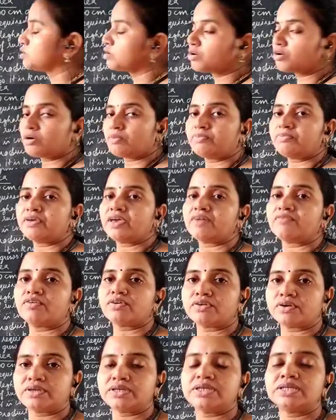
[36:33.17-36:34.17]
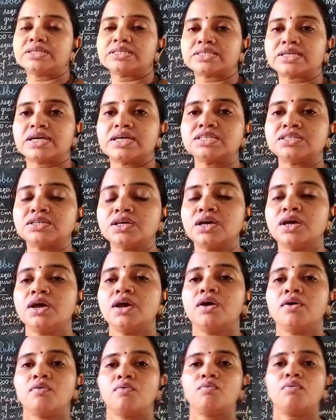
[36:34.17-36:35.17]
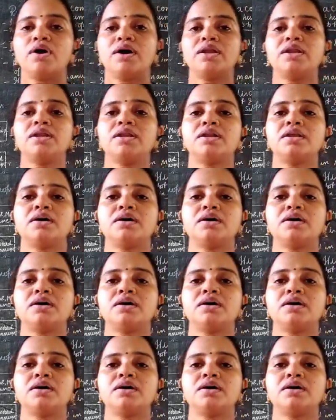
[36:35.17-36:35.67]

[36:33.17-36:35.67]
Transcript: crop we have already discussed. One